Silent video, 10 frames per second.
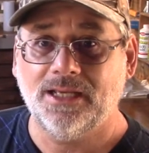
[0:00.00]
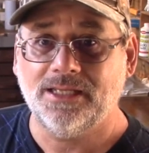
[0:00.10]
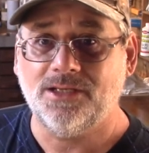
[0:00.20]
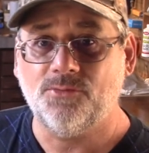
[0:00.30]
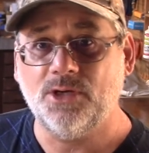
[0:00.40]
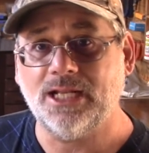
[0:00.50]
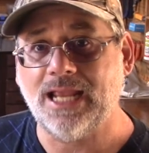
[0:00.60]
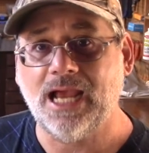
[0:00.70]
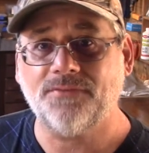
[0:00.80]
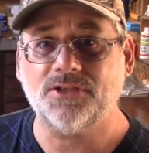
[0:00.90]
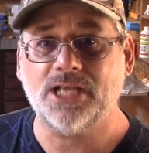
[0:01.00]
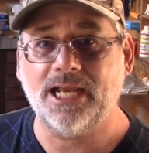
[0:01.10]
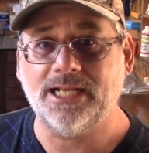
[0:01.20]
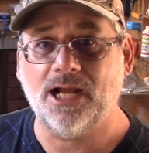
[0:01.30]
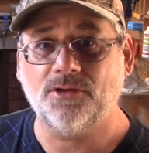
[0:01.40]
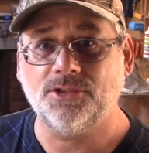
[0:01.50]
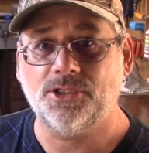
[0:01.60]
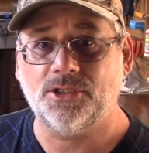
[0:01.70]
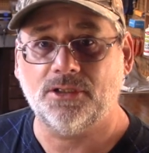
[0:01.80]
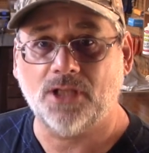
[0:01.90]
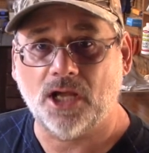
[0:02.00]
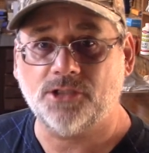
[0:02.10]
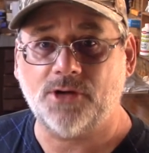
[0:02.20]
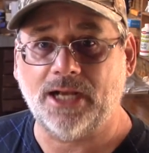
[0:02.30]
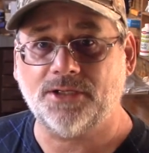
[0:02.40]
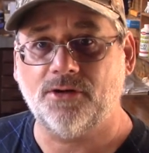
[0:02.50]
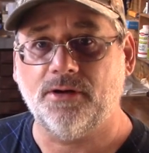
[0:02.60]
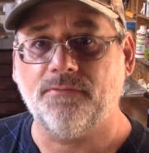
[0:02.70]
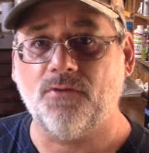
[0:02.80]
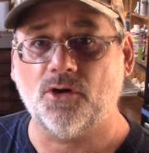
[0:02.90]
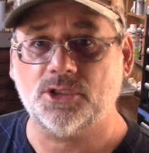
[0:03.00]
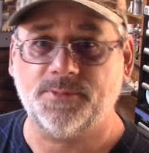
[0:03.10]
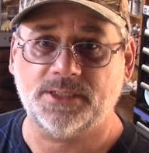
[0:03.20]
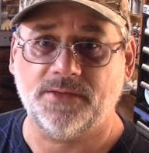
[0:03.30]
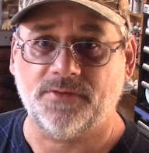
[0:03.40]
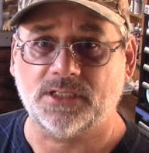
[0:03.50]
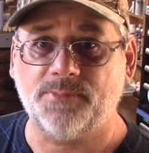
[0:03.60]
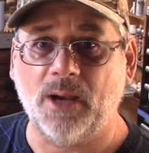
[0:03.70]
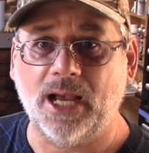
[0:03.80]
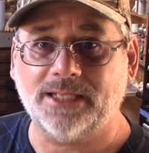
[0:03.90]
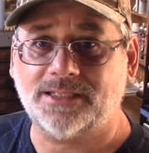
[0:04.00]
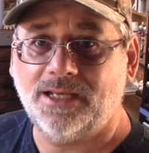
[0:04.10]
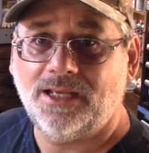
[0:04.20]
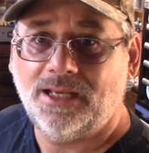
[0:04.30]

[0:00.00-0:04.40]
You really have to tie down your lawn tractor in four specific spots,